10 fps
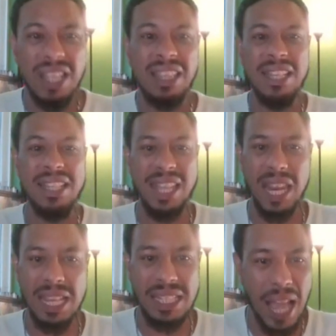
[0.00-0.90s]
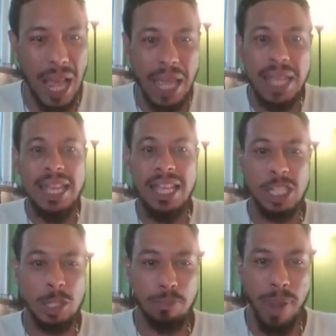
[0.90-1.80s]
The city's hot. It's
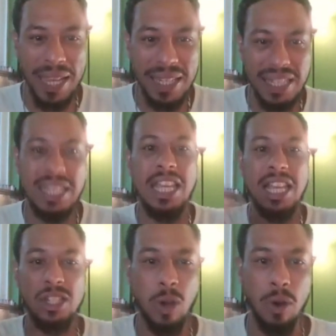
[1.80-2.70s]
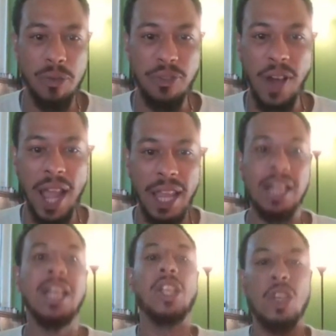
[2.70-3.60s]
spicy. It's on
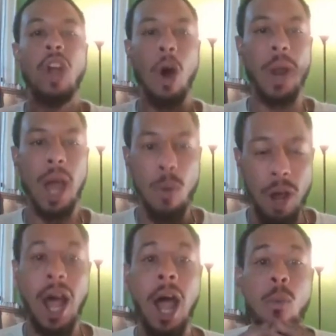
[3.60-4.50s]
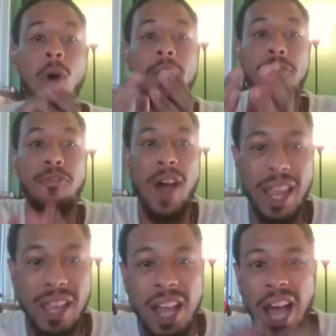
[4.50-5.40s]
fire. You know what I want? I want
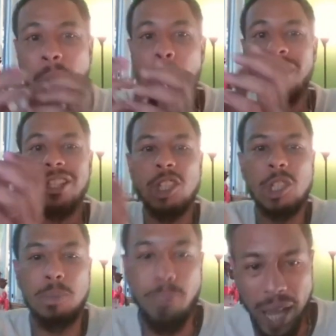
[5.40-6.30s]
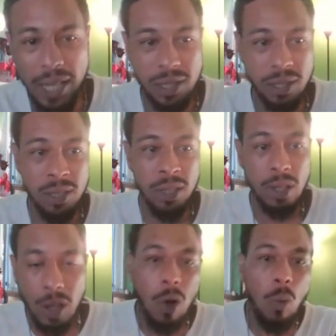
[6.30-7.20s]
fire. I want spice
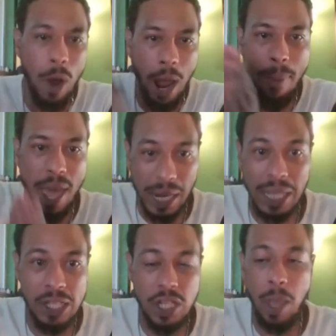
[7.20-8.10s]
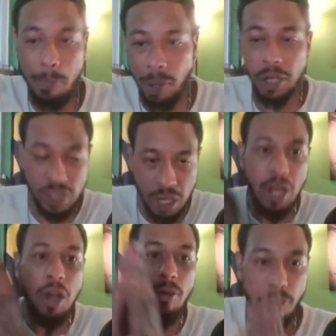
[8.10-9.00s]
when I'm heading into the books
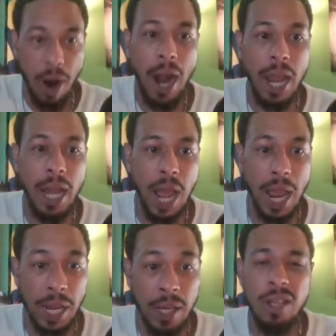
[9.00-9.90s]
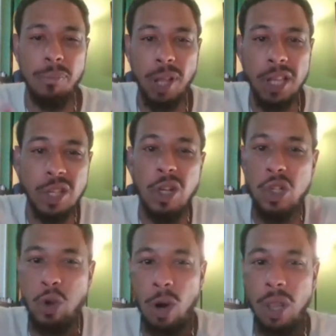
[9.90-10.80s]
Friday night. Plus,
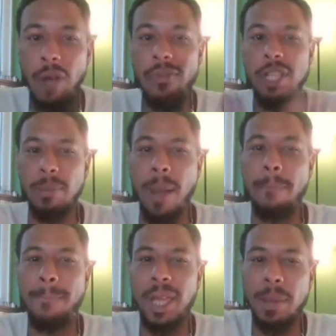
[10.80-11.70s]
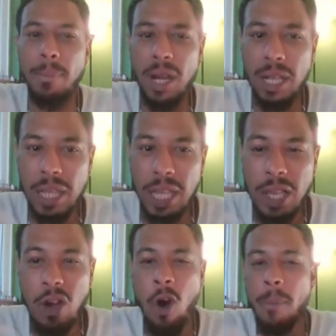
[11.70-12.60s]
Jordan Love is in my big money
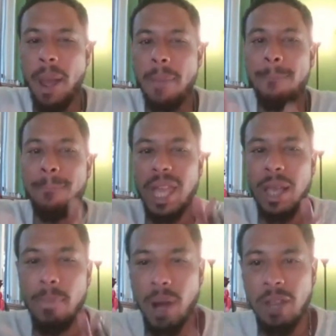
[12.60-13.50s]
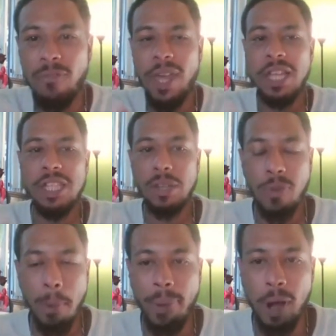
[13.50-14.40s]
league on my big money fantasy
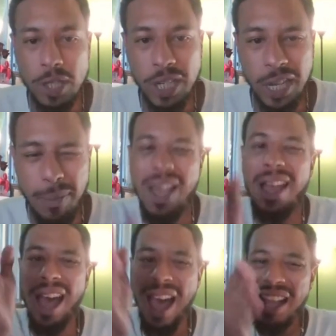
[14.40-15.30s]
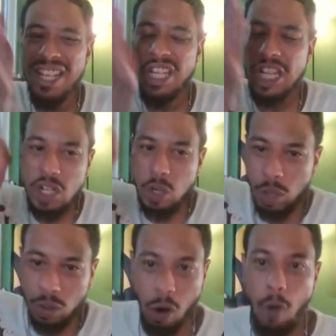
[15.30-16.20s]
football team. I need you
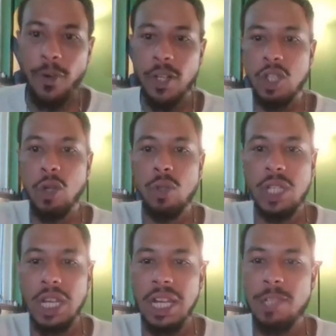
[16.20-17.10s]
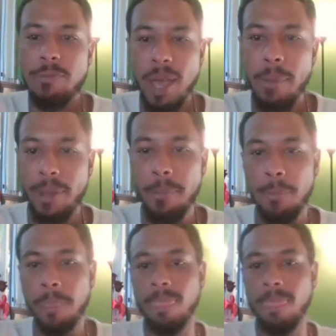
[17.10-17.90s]
to throw for two TDs, pimping.